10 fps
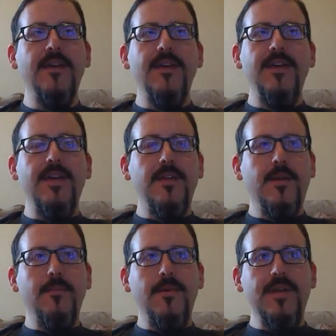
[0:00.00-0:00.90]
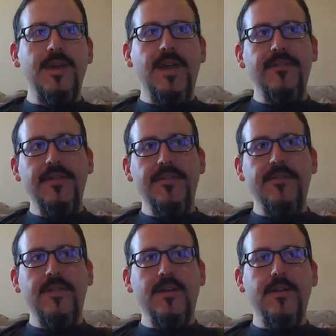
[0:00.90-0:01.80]
I'm looking at having this
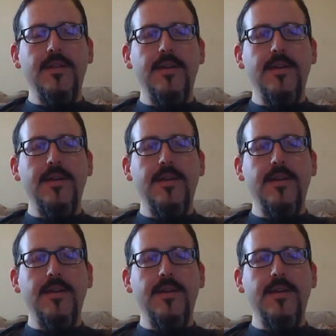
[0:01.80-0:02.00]
done,